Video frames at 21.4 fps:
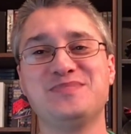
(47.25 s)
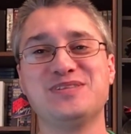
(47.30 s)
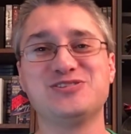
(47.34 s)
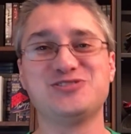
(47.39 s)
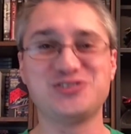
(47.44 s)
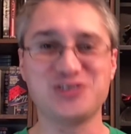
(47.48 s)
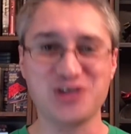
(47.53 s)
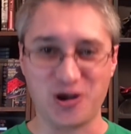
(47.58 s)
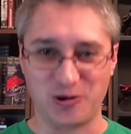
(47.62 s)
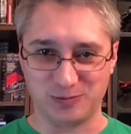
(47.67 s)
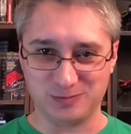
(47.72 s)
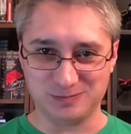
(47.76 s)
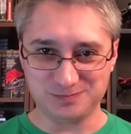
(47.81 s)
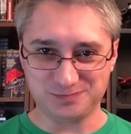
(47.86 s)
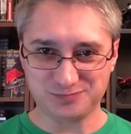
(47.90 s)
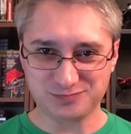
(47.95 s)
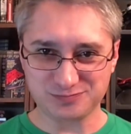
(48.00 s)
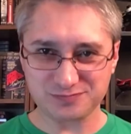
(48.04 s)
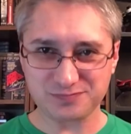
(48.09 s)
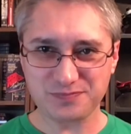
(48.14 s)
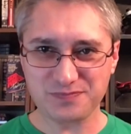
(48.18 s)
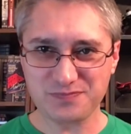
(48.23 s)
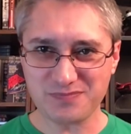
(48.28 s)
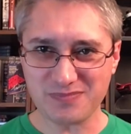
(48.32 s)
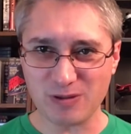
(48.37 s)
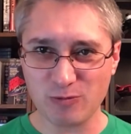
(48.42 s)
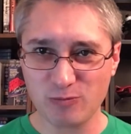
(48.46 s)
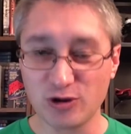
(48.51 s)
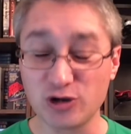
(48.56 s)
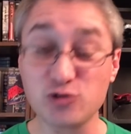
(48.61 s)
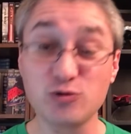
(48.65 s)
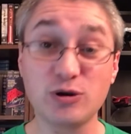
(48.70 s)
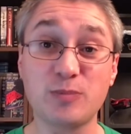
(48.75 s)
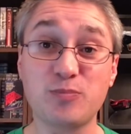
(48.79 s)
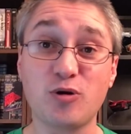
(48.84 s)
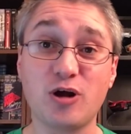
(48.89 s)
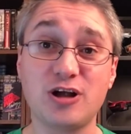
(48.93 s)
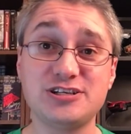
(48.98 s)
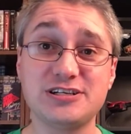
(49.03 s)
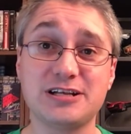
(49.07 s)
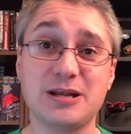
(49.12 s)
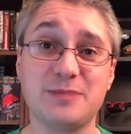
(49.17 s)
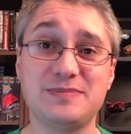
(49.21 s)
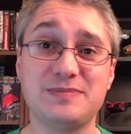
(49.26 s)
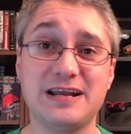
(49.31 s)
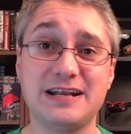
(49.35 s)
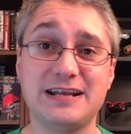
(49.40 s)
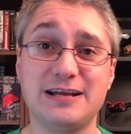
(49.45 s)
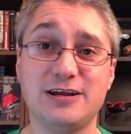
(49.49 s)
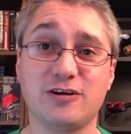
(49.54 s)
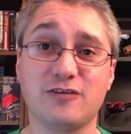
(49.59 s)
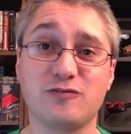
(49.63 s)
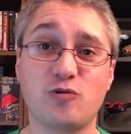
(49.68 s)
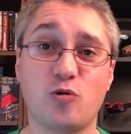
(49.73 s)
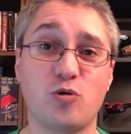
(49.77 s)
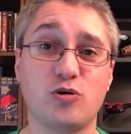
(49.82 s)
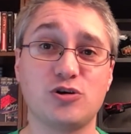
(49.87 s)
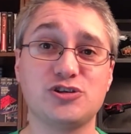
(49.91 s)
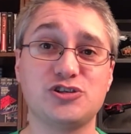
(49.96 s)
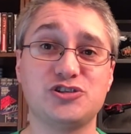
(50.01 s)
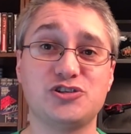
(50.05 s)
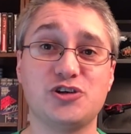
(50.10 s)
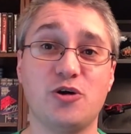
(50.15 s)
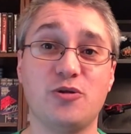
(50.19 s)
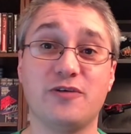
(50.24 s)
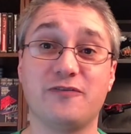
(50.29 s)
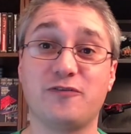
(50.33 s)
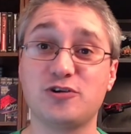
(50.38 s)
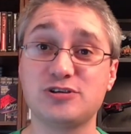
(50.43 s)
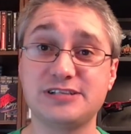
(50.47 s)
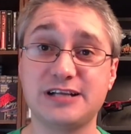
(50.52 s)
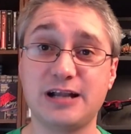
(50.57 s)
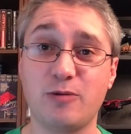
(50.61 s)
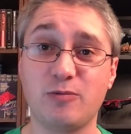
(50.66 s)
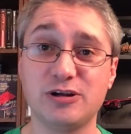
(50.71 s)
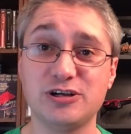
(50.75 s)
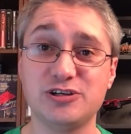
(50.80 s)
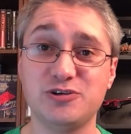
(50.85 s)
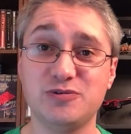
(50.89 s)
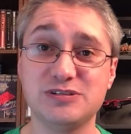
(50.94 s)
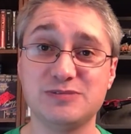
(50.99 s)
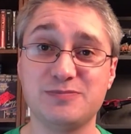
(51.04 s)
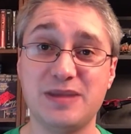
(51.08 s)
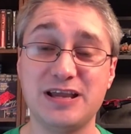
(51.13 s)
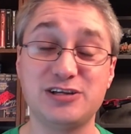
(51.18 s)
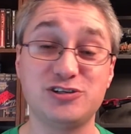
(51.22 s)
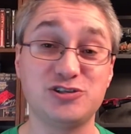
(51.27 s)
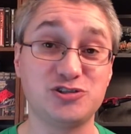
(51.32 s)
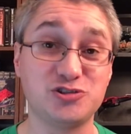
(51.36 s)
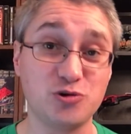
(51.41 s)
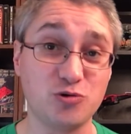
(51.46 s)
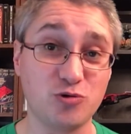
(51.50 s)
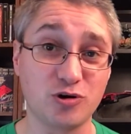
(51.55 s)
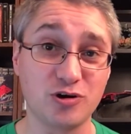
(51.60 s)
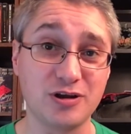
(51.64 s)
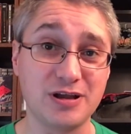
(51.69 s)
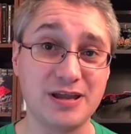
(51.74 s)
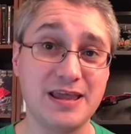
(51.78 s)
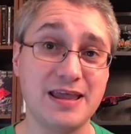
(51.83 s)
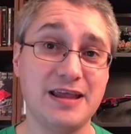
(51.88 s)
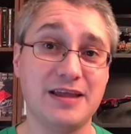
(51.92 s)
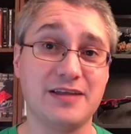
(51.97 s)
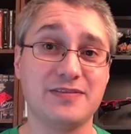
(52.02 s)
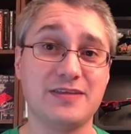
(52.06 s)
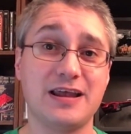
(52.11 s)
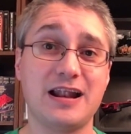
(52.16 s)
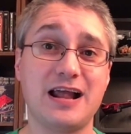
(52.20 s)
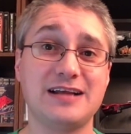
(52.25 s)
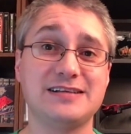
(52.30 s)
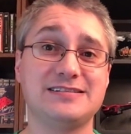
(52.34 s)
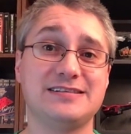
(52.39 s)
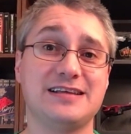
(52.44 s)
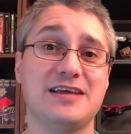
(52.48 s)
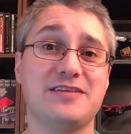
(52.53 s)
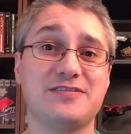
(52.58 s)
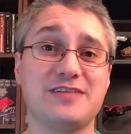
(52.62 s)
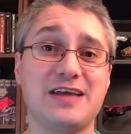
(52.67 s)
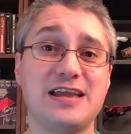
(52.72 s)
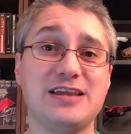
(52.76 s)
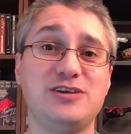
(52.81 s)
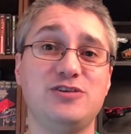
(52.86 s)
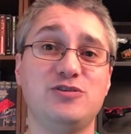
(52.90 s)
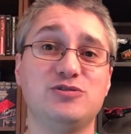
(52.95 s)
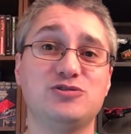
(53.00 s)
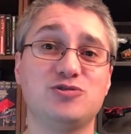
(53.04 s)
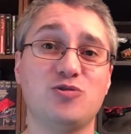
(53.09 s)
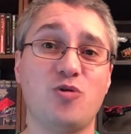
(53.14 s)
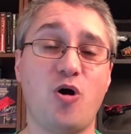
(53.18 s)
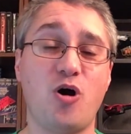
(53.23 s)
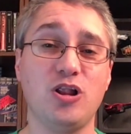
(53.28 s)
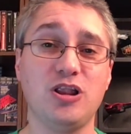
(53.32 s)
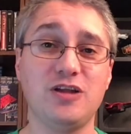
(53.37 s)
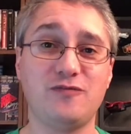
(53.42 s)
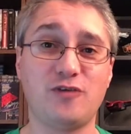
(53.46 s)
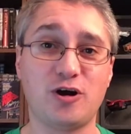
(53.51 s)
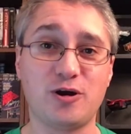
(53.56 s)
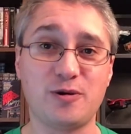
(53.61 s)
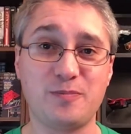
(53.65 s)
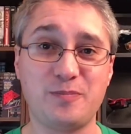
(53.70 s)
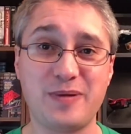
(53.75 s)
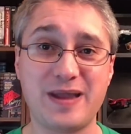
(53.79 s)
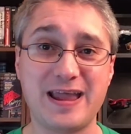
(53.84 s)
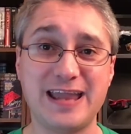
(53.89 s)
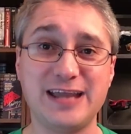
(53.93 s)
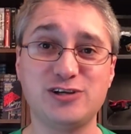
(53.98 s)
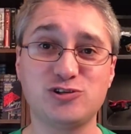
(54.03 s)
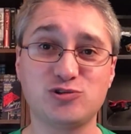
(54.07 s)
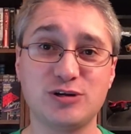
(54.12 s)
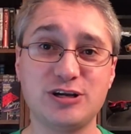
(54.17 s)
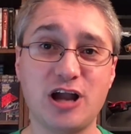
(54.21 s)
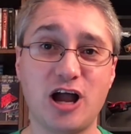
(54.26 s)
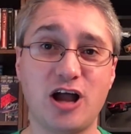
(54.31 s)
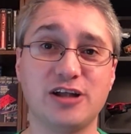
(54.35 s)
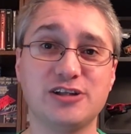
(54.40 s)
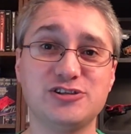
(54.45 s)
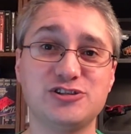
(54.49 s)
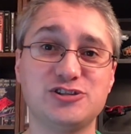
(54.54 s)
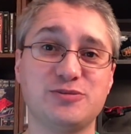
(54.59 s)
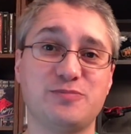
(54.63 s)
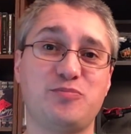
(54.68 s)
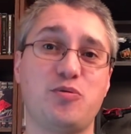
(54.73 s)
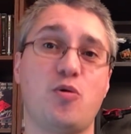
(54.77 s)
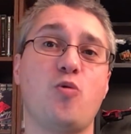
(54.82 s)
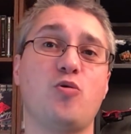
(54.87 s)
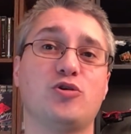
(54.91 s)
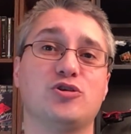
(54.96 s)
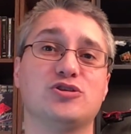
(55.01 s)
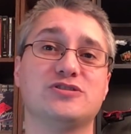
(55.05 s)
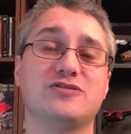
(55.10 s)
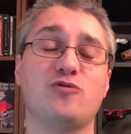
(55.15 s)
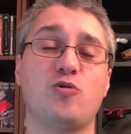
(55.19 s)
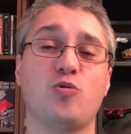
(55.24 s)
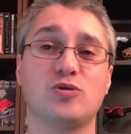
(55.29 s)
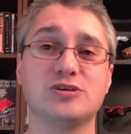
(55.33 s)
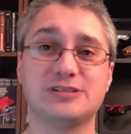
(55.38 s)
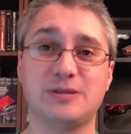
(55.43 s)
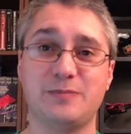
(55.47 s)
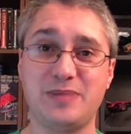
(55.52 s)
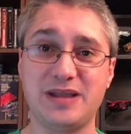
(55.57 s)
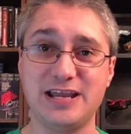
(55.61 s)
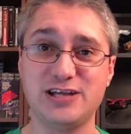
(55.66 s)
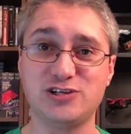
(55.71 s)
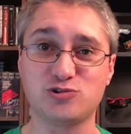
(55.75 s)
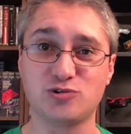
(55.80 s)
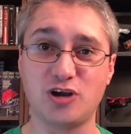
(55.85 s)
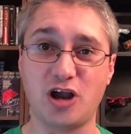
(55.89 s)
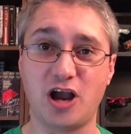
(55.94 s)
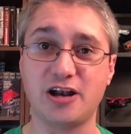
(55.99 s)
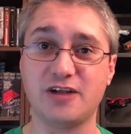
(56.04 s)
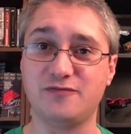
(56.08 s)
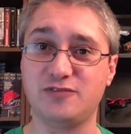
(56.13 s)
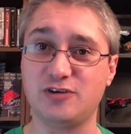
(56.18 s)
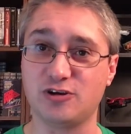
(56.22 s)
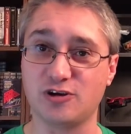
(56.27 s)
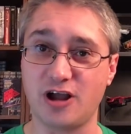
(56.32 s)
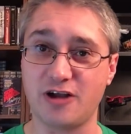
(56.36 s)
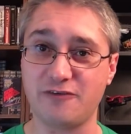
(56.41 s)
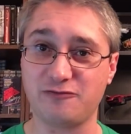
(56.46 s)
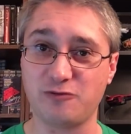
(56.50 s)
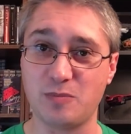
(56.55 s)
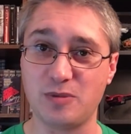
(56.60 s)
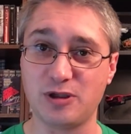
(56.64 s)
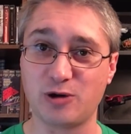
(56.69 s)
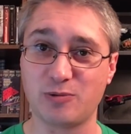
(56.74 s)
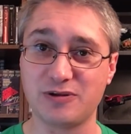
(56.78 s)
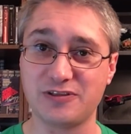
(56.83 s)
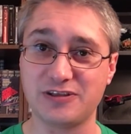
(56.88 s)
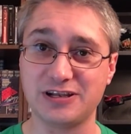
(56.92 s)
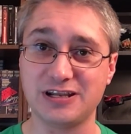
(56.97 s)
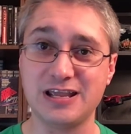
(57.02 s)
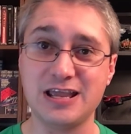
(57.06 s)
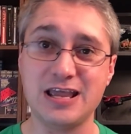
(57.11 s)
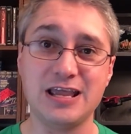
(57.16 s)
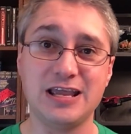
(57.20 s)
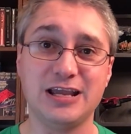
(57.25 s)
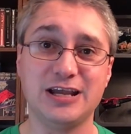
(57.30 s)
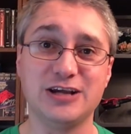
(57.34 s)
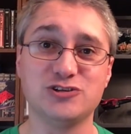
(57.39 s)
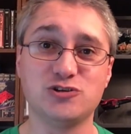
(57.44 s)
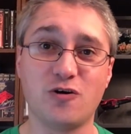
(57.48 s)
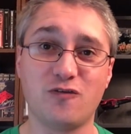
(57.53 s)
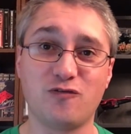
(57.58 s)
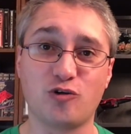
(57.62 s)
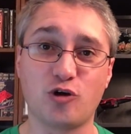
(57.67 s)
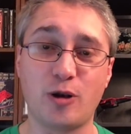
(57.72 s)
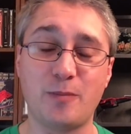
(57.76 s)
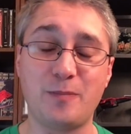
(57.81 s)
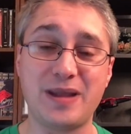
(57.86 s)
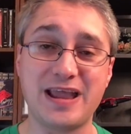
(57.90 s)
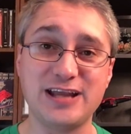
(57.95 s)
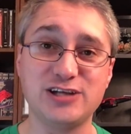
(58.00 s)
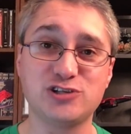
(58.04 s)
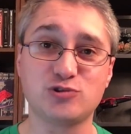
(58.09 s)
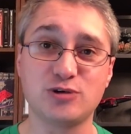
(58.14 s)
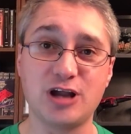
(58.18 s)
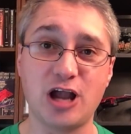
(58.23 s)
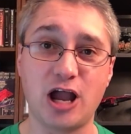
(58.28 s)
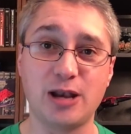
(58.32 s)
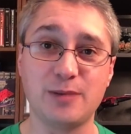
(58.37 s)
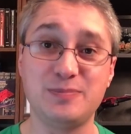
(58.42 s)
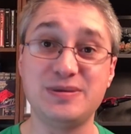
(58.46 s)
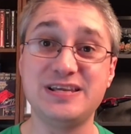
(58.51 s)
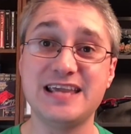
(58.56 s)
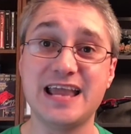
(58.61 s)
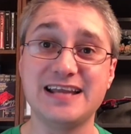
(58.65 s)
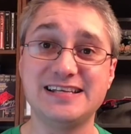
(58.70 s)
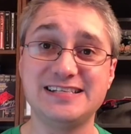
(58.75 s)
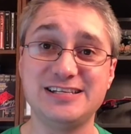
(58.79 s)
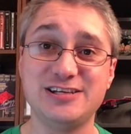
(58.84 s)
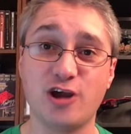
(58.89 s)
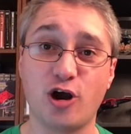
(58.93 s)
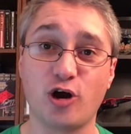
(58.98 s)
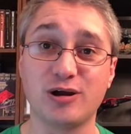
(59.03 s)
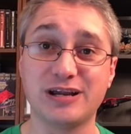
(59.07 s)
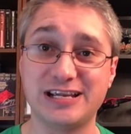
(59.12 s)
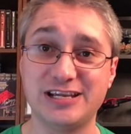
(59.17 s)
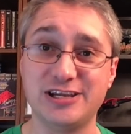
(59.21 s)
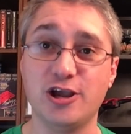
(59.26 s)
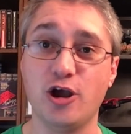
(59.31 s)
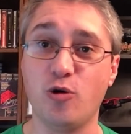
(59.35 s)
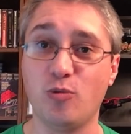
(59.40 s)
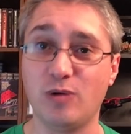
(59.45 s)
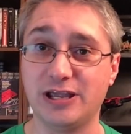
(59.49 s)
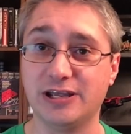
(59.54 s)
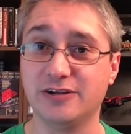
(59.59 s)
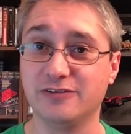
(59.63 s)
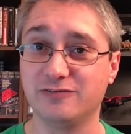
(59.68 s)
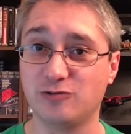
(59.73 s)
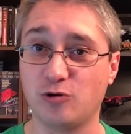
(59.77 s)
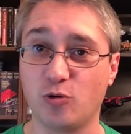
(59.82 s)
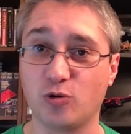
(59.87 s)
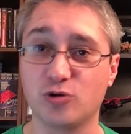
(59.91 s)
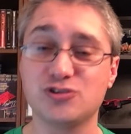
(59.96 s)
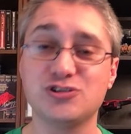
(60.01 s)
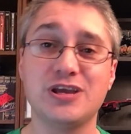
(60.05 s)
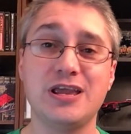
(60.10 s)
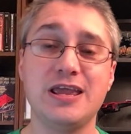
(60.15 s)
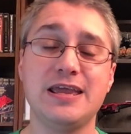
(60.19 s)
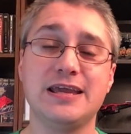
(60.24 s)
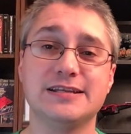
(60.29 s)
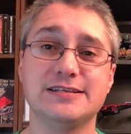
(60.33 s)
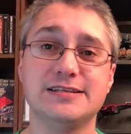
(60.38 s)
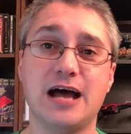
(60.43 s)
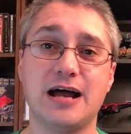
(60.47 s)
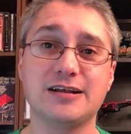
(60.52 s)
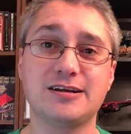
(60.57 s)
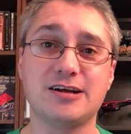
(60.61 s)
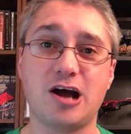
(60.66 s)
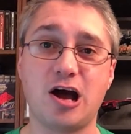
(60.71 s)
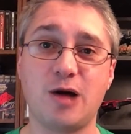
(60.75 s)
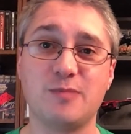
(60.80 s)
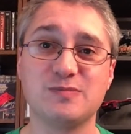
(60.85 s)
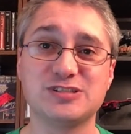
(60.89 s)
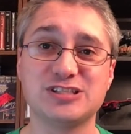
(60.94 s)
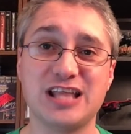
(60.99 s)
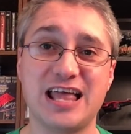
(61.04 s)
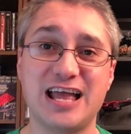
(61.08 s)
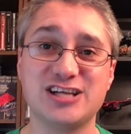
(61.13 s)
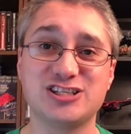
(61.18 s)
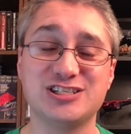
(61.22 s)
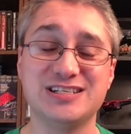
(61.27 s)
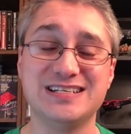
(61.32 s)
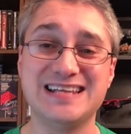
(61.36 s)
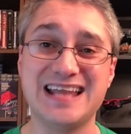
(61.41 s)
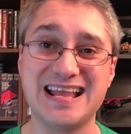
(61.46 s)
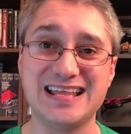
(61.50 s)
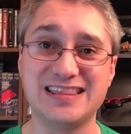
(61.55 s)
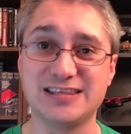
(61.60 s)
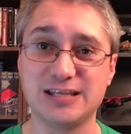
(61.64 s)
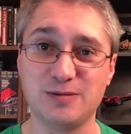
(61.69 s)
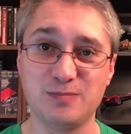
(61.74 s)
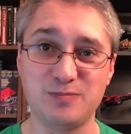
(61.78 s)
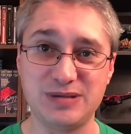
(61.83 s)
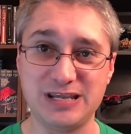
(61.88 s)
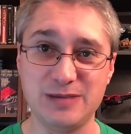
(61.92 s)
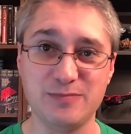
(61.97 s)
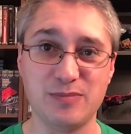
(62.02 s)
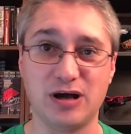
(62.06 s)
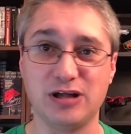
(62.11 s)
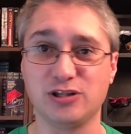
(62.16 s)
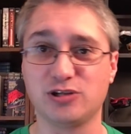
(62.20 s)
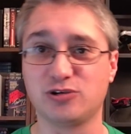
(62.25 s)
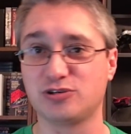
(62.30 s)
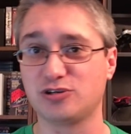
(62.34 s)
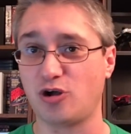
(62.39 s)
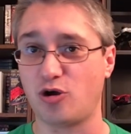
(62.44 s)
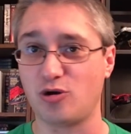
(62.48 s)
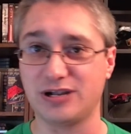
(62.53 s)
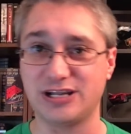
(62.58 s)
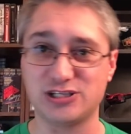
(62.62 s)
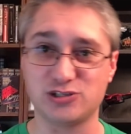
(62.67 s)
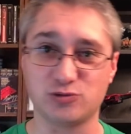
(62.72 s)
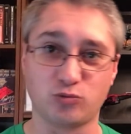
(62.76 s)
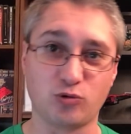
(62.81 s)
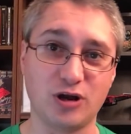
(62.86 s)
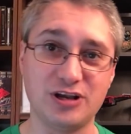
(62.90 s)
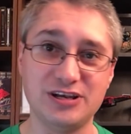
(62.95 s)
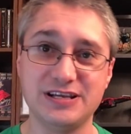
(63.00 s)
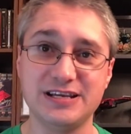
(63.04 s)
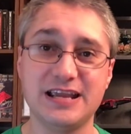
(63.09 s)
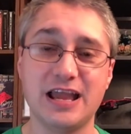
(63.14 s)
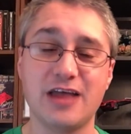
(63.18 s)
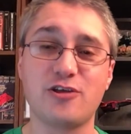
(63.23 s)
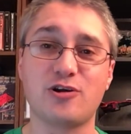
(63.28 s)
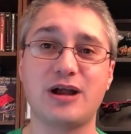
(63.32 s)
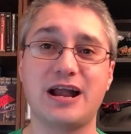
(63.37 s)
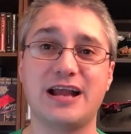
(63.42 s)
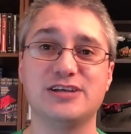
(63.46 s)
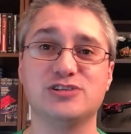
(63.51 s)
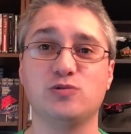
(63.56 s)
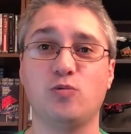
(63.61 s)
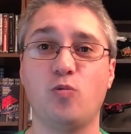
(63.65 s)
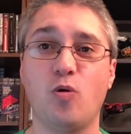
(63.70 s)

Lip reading: So we're doing a project update here, of course. So the first thing I want to do is make sure that I say thank you to all of our Patreon supporters. Of course, the Patreon, if you're not familiar with it, is over on Patreon, P-A-T-R-E-O-N, of course, .com/NathanPButler. It all gets run together as